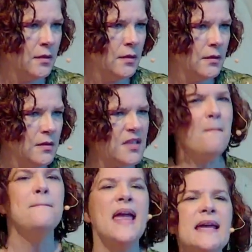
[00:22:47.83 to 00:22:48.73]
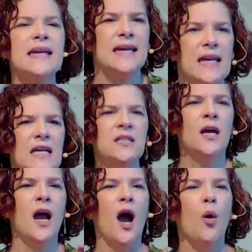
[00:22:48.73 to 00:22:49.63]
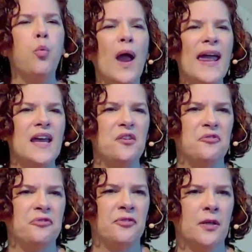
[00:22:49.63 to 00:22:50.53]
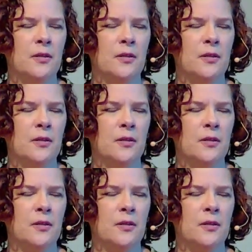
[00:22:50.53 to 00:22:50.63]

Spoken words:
to make it a wave,